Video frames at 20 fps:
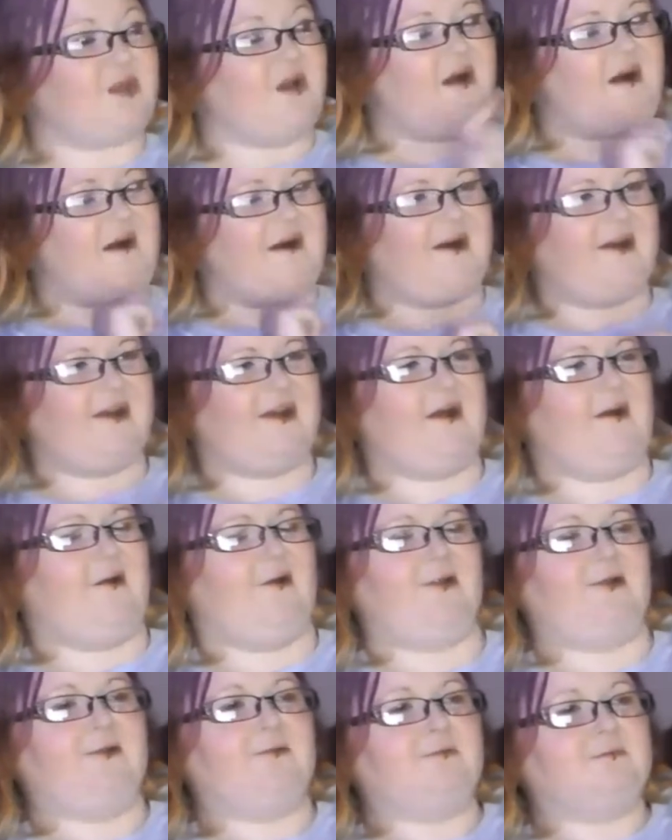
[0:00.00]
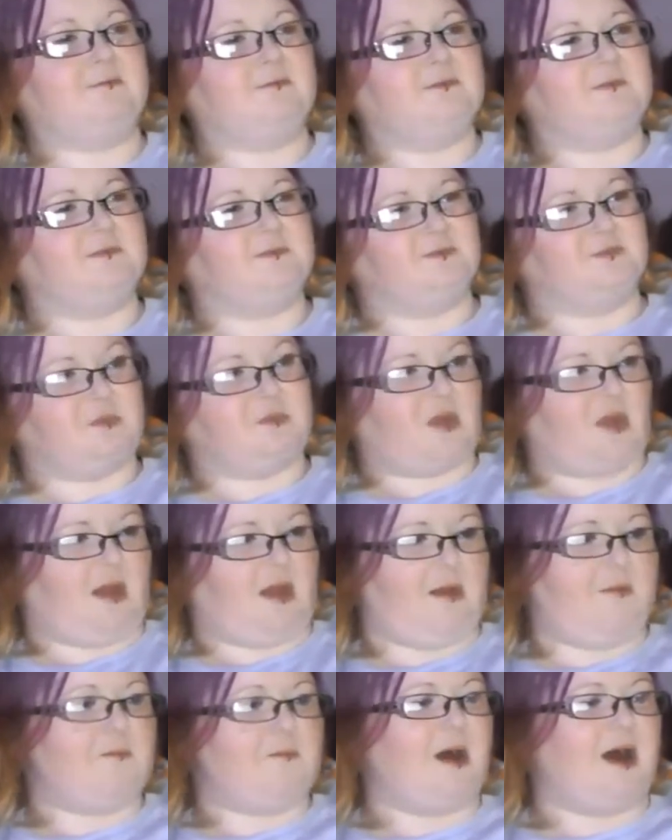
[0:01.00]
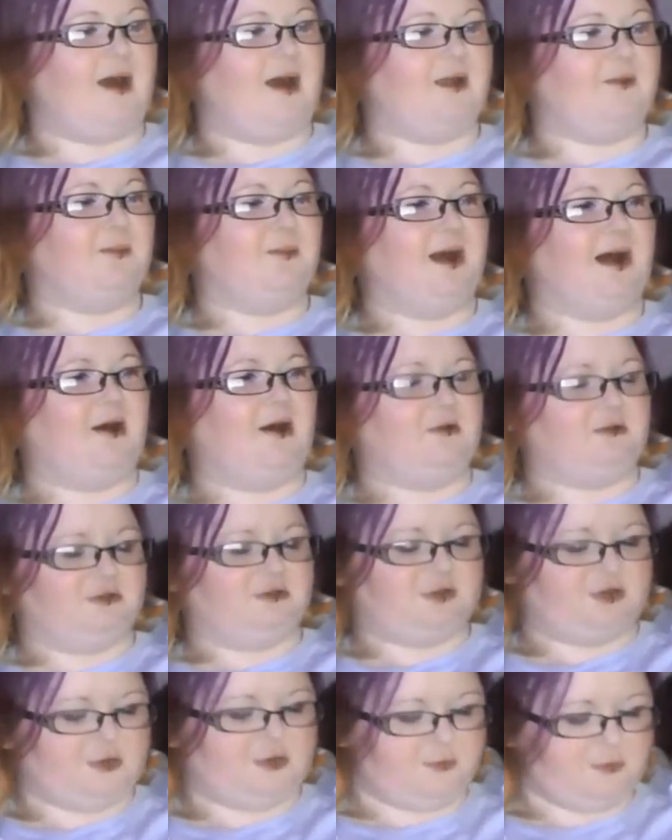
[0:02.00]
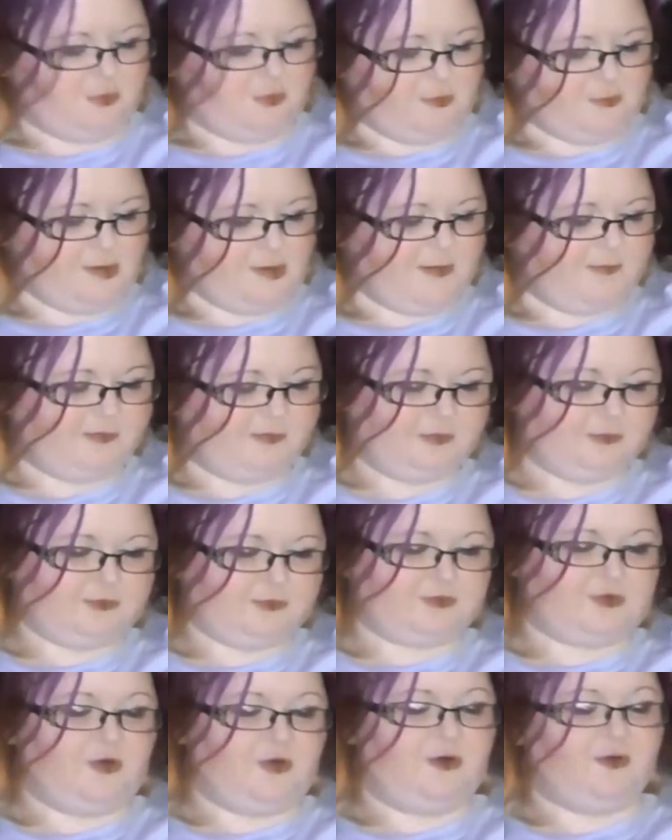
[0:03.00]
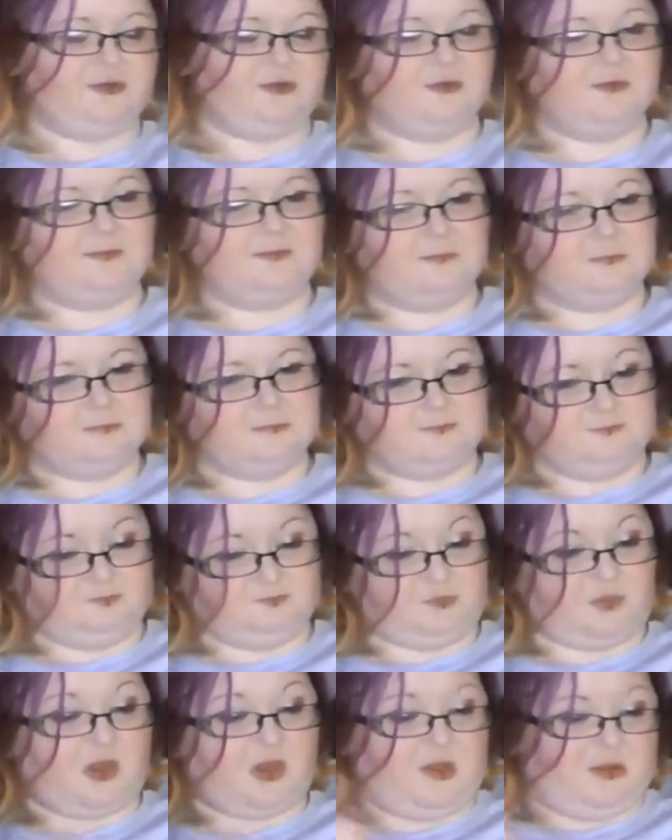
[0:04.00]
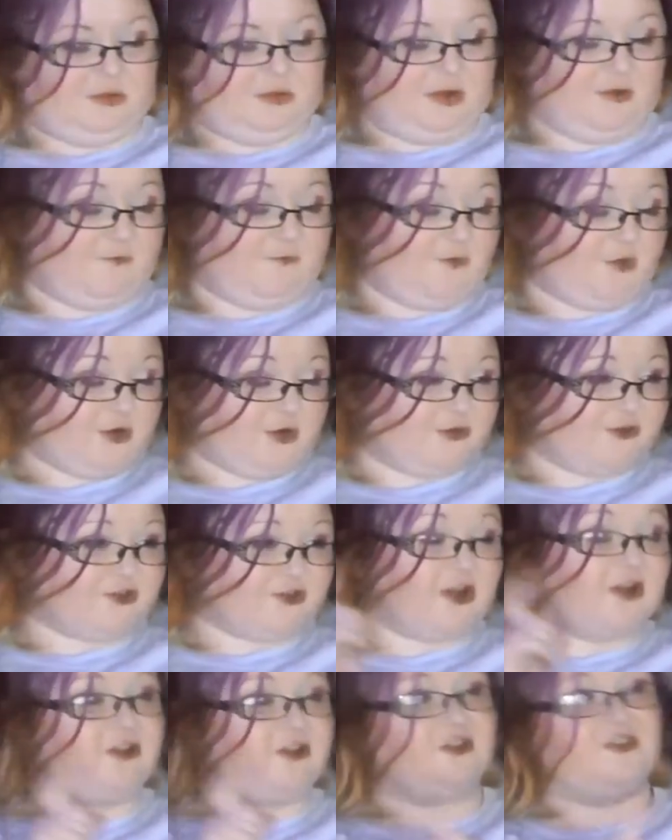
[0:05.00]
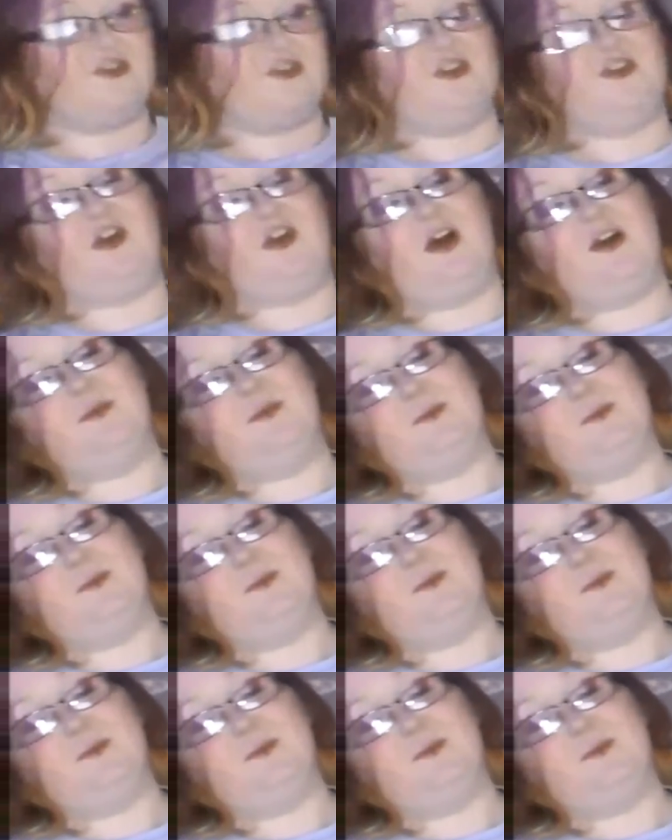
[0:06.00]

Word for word: I had a My Pal 2, or whatever it was called. And I fucking scared the shit out of